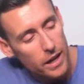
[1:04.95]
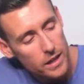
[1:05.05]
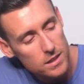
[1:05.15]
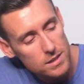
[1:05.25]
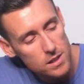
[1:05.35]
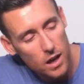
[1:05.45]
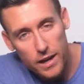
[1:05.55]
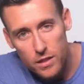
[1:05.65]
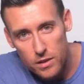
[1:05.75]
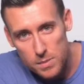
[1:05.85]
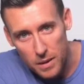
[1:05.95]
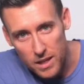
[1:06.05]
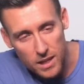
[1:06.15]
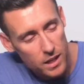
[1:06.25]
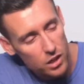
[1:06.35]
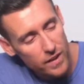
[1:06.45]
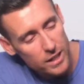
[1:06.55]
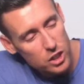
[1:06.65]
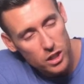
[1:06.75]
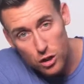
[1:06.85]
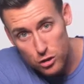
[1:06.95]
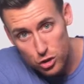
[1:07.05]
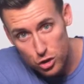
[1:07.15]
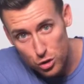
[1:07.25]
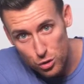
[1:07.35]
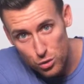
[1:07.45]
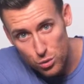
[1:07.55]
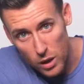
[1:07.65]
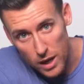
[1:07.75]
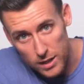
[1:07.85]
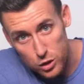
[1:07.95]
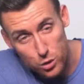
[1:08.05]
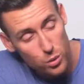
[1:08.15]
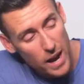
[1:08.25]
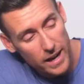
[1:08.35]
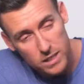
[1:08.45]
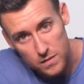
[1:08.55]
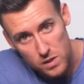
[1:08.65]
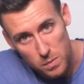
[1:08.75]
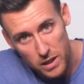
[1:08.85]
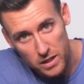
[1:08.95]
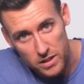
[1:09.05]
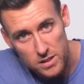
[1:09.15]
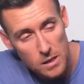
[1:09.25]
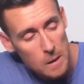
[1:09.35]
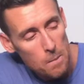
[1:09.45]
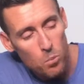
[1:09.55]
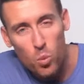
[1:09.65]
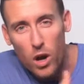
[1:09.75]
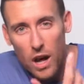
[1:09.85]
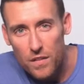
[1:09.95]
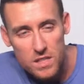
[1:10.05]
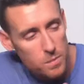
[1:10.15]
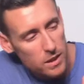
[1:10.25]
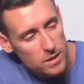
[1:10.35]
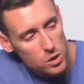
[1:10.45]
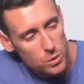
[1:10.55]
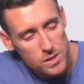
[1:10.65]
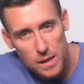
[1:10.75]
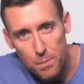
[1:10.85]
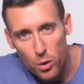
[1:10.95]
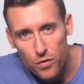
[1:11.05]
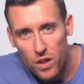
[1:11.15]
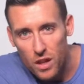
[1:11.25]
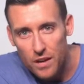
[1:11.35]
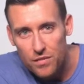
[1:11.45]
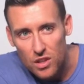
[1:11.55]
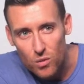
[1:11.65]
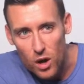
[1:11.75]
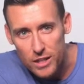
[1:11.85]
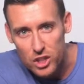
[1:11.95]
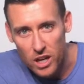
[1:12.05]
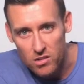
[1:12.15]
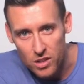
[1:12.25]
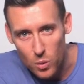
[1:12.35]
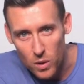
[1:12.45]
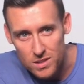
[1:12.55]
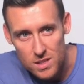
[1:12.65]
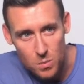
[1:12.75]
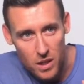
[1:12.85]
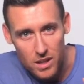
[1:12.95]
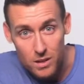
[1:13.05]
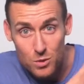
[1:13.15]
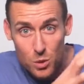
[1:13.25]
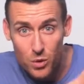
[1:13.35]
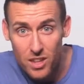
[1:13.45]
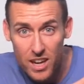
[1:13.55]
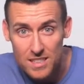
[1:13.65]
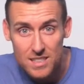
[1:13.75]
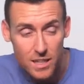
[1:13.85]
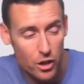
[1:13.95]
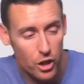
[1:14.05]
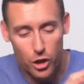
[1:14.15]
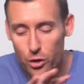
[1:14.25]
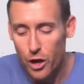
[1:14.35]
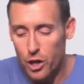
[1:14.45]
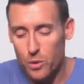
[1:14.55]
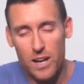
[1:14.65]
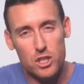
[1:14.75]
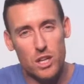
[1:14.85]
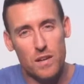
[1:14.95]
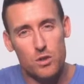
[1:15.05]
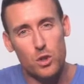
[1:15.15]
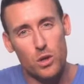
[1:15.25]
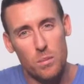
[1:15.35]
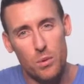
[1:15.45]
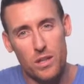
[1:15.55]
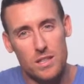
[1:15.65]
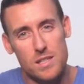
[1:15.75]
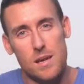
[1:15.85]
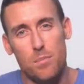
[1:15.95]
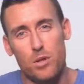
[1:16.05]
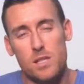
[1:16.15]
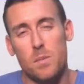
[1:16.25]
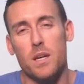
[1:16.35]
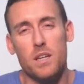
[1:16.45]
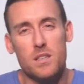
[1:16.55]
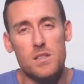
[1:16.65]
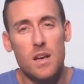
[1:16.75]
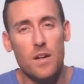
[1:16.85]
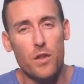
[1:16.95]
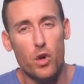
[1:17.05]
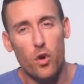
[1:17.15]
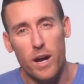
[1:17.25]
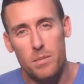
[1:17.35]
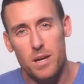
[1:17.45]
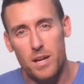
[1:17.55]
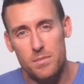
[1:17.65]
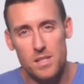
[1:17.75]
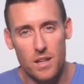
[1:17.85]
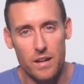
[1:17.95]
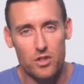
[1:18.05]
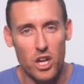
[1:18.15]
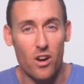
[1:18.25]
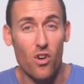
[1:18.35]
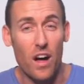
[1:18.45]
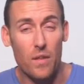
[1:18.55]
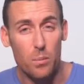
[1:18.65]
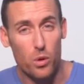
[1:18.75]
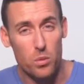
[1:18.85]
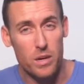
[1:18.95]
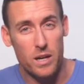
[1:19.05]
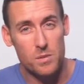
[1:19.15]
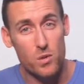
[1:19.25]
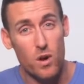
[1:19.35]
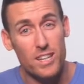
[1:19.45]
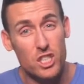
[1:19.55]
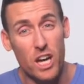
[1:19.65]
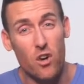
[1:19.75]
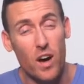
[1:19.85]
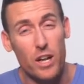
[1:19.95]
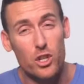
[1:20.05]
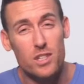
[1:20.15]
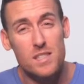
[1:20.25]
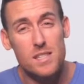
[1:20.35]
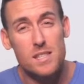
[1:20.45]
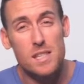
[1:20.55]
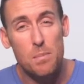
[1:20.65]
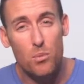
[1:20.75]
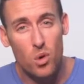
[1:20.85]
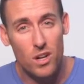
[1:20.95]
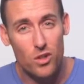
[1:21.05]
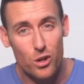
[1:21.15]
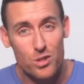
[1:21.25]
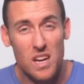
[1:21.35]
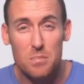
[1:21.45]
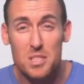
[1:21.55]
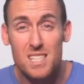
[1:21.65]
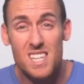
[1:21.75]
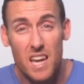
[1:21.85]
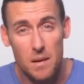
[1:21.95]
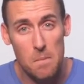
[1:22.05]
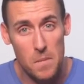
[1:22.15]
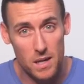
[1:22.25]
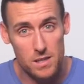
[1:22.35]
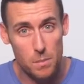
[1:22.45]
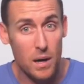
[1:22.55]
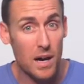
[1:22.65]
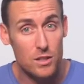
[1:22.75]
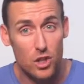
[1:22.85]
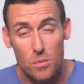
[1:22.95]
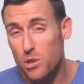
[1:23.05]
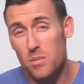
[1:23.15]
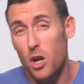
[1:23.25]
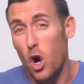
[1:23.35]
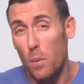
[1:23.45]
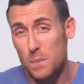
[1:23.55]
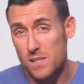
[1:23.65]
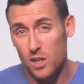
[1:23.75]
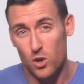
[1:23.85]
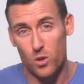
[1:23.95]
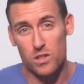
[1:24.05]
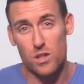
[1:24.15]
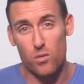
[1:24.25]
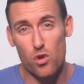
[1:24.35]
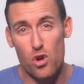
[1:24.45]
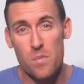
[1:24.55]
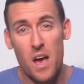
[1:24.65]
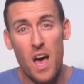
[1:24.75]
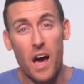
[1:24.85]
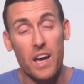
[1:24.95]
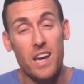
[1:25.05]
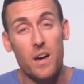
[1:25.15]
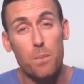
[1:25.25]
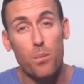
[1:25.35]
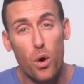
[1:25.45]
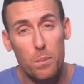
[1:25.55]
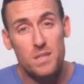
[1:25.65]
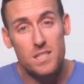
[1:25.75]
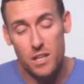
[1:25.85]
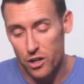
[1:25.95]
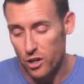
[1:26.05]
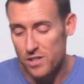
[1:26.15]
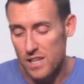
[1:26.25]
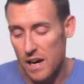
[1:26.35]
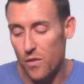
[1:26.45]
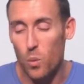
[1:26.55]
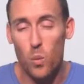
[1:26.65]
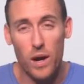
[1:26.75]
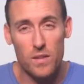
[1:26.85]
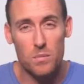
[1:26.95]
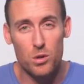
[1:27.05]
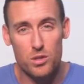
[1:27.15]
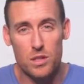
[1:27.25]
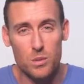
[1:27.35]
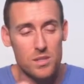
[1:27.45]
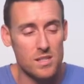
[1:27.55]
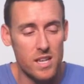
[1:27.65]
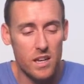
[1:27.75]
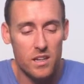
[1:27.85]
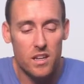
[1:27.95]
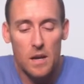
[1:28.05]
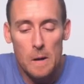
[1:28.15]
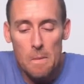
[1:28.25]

Inside the speaker here, you've actually got two active speakers. And what other speakers do is they put the left and the right channel in the one speaker. So with the X-Tereo, you actually have two completely separate speakers. The gray becomes the left channel and the blue becomes the right channel. And you can separate those up to 10 meters apart. So you can put them in opposite corners of the room and get proper stereo sound the way the music was intended.